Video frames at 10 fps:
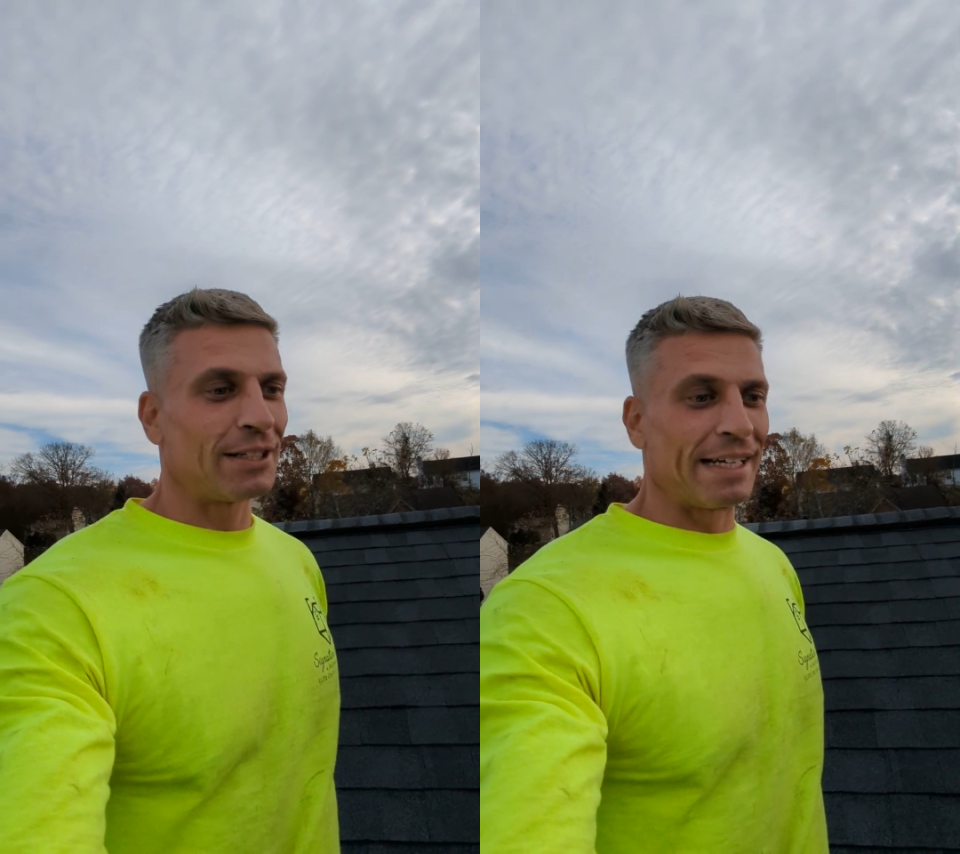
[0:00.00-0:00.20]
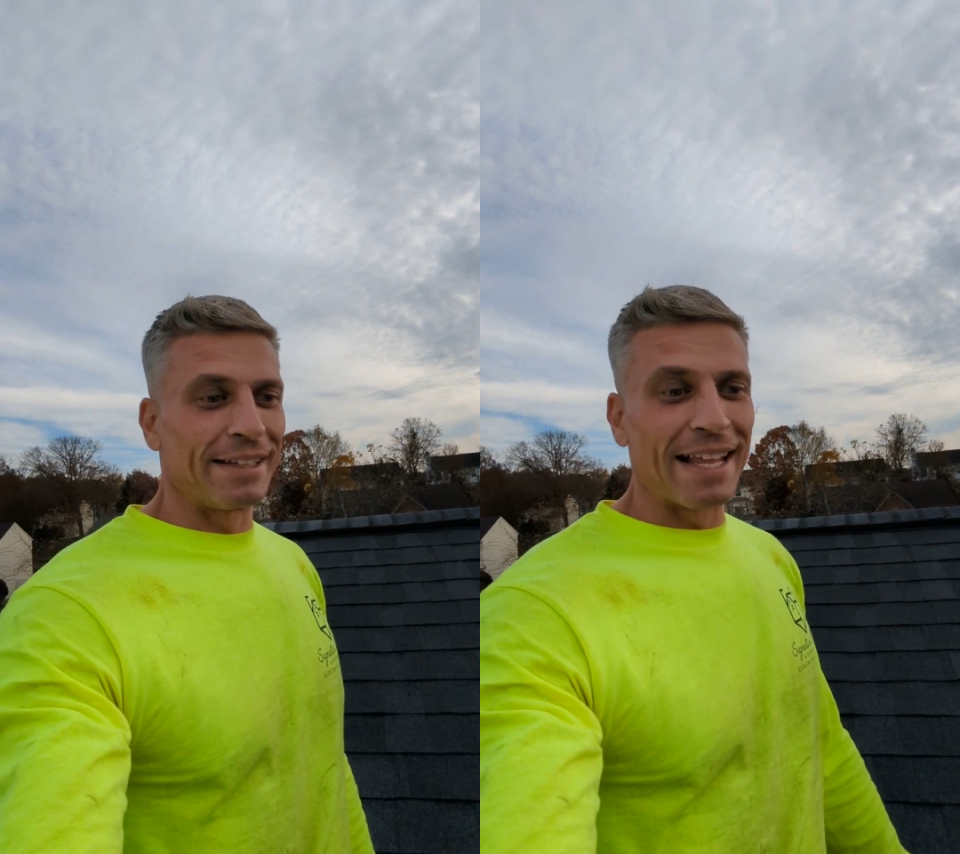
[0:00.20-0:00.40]

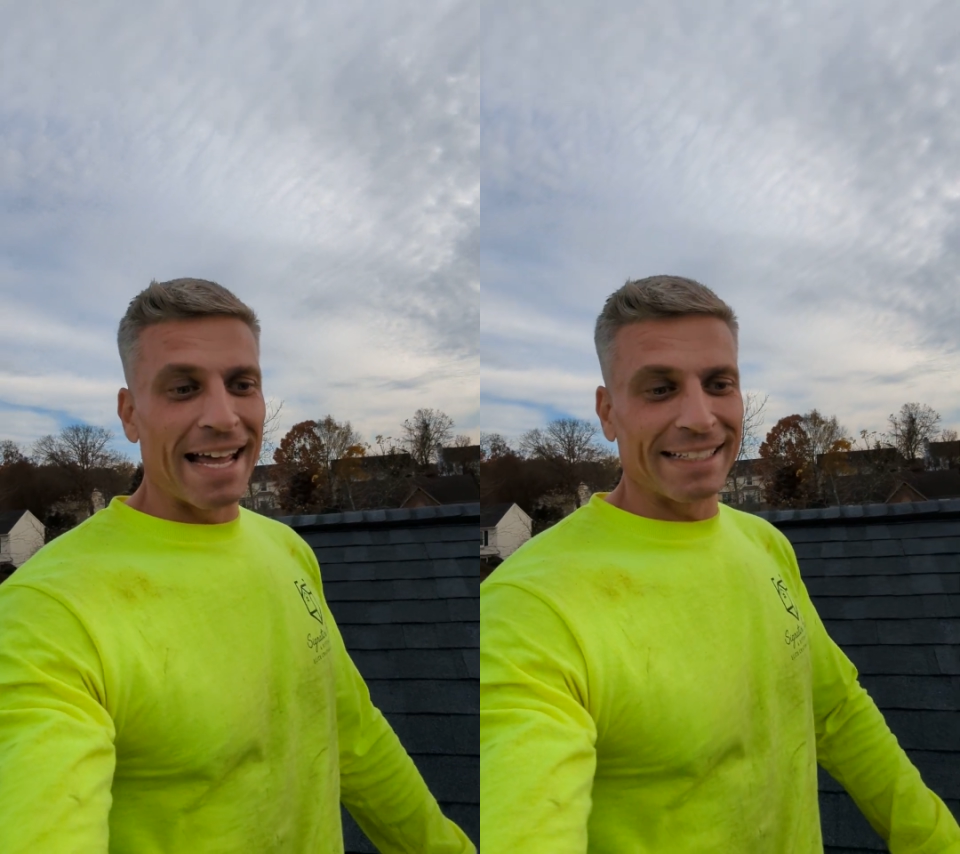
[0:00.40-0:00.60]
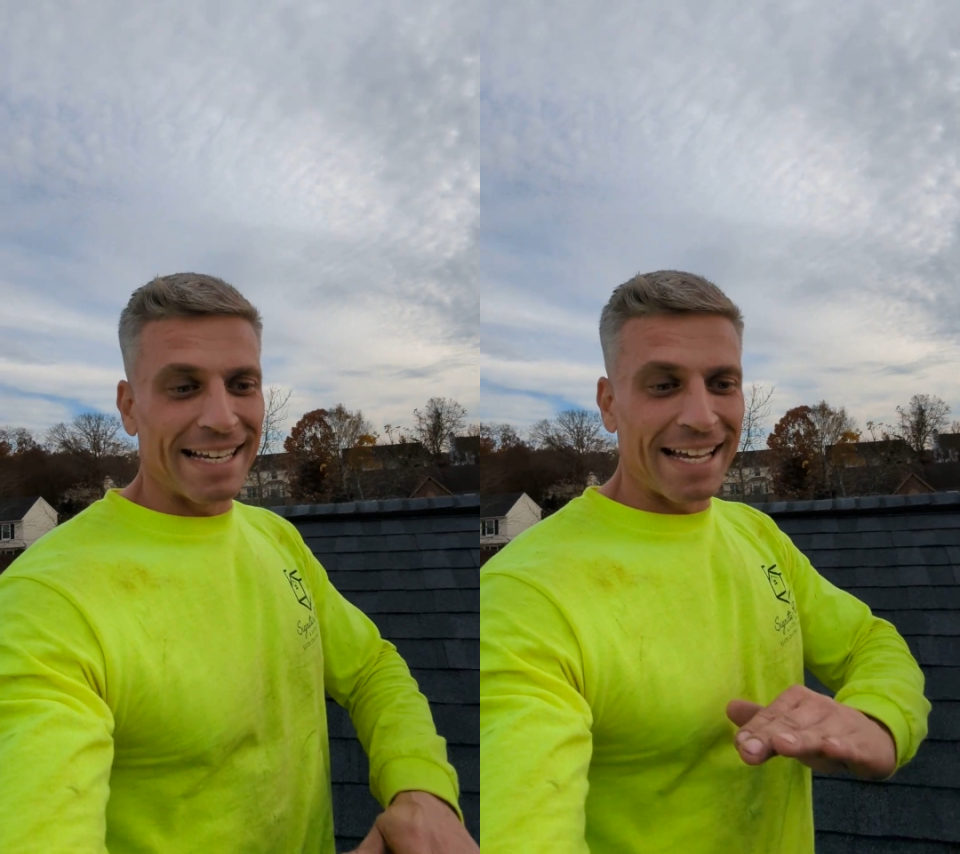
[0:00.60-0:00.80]
in
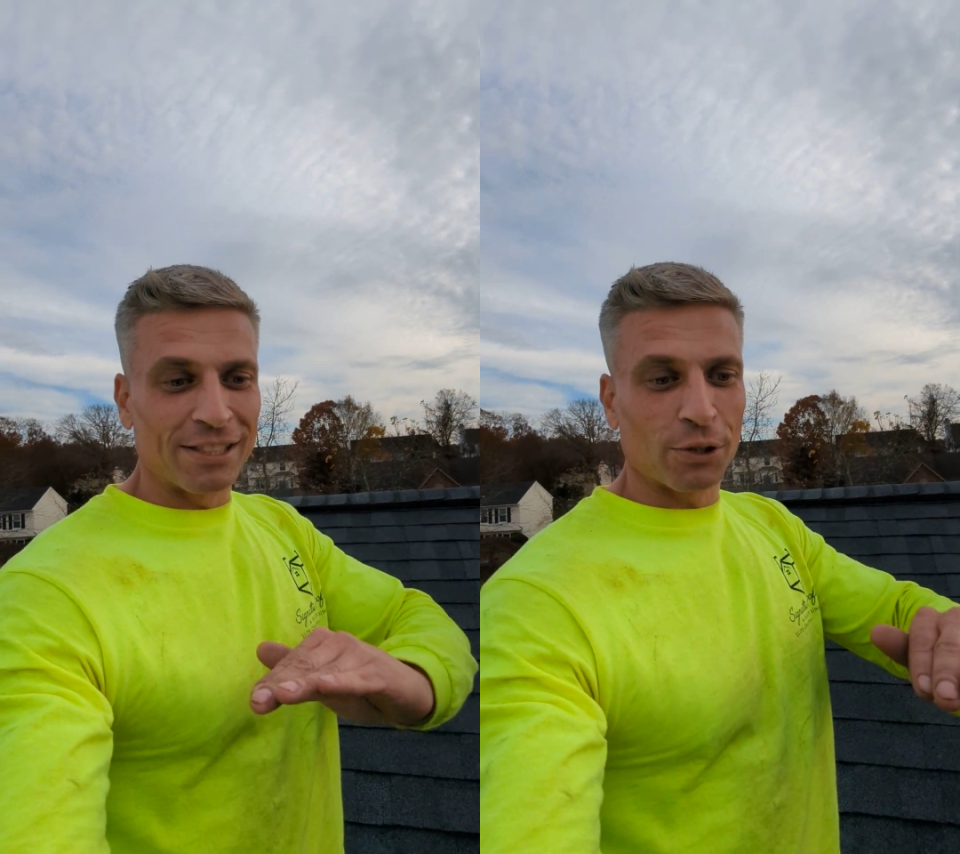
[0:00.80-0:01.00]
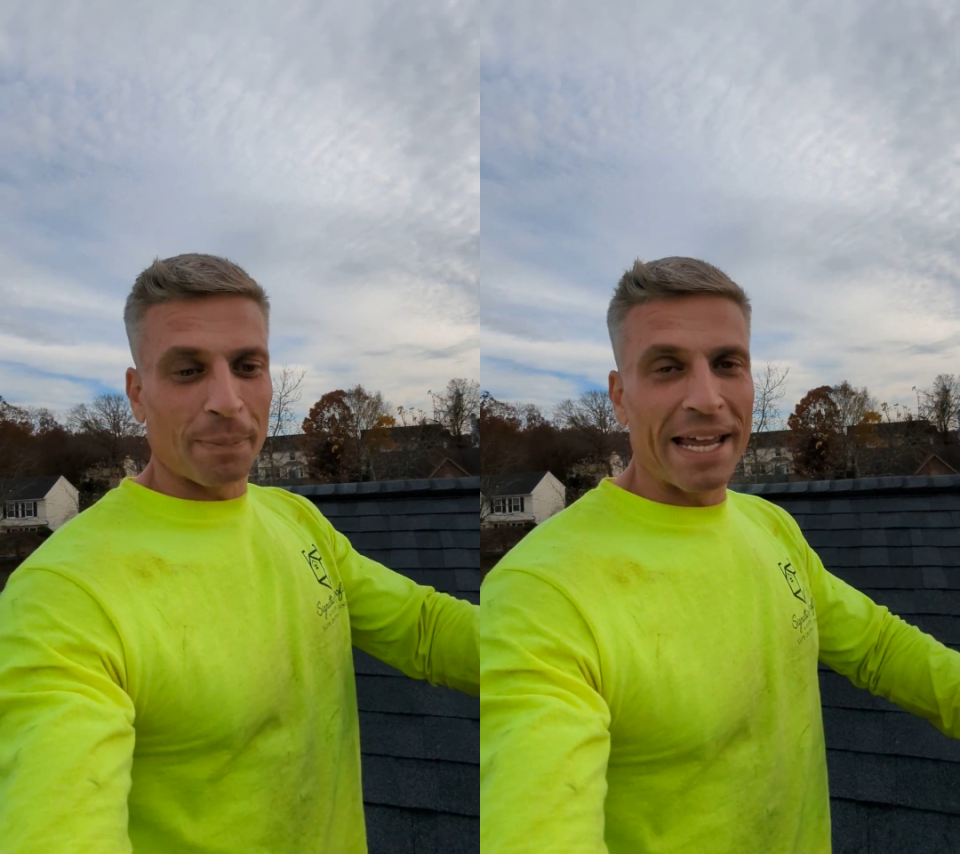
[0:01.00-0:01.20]
that dead
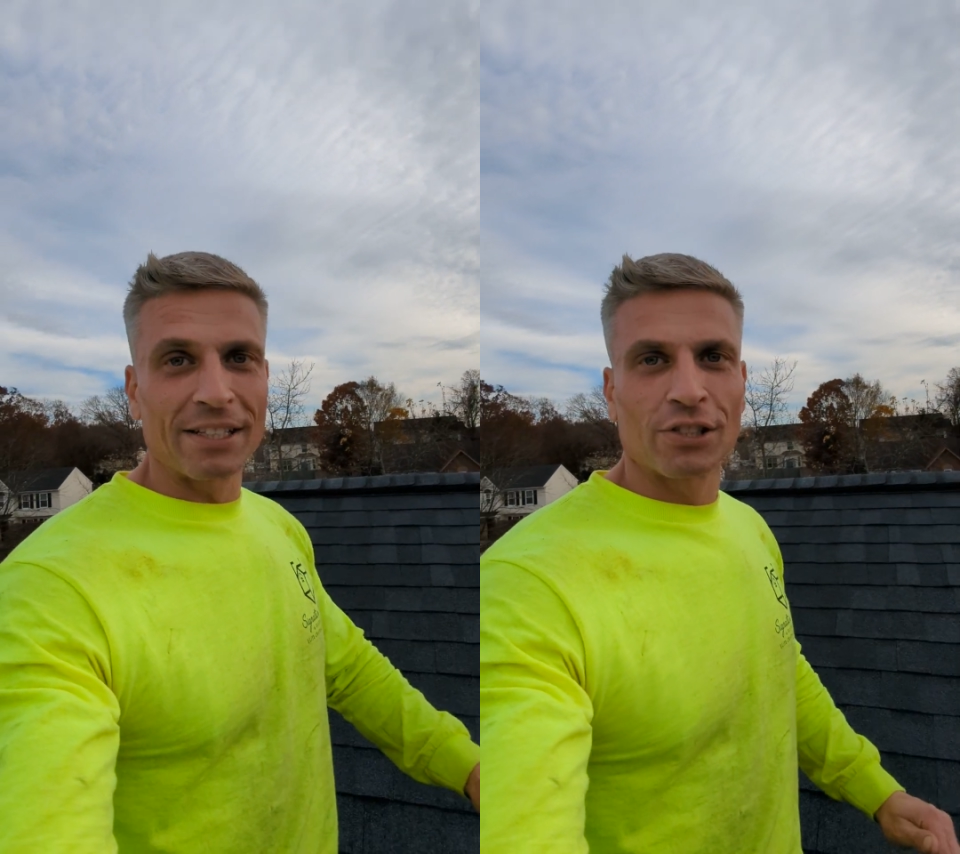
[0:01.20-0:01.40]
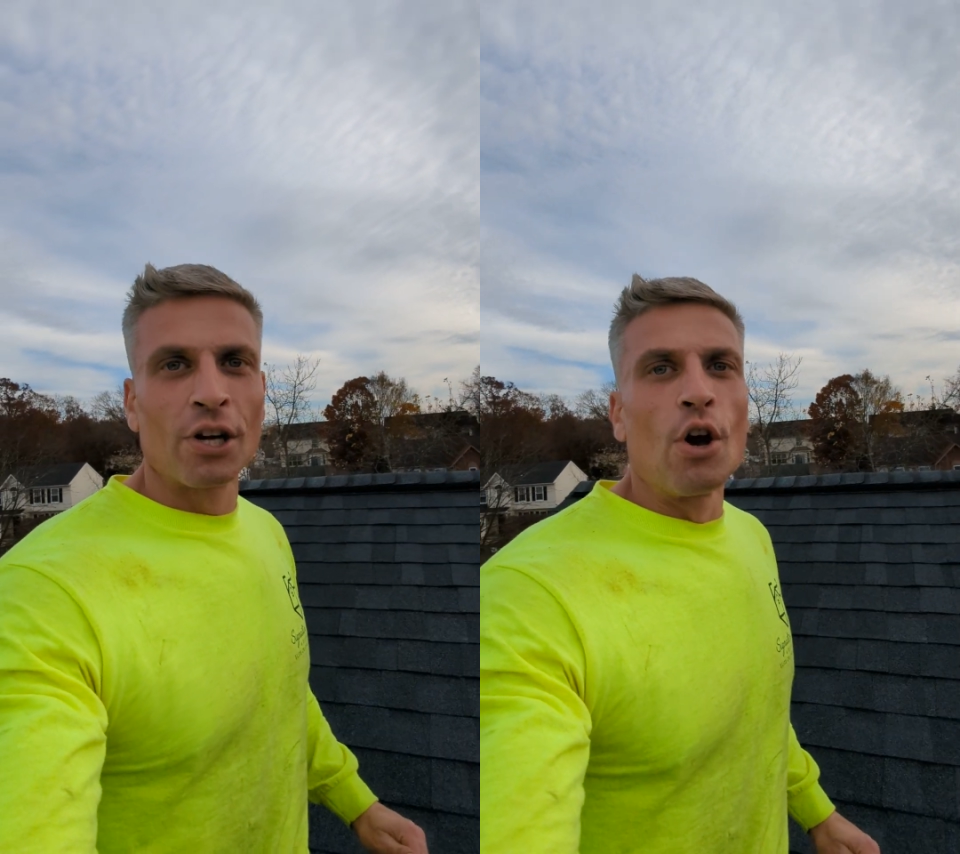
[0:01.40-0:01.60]

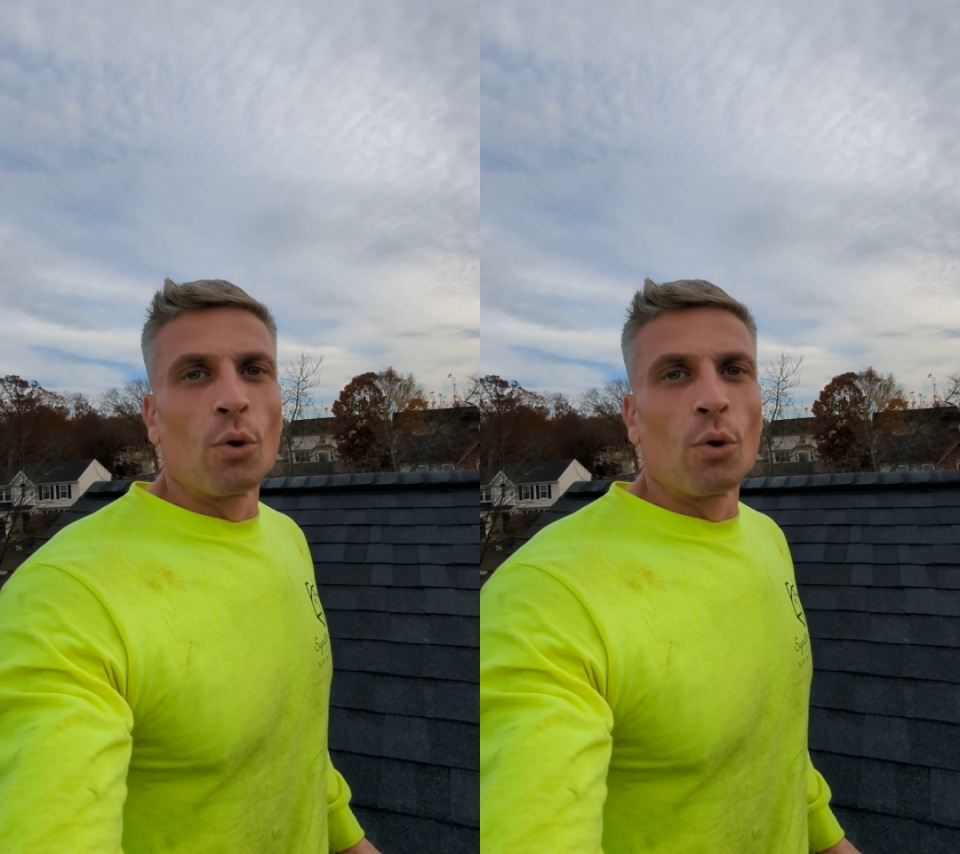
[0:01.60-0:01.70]
space,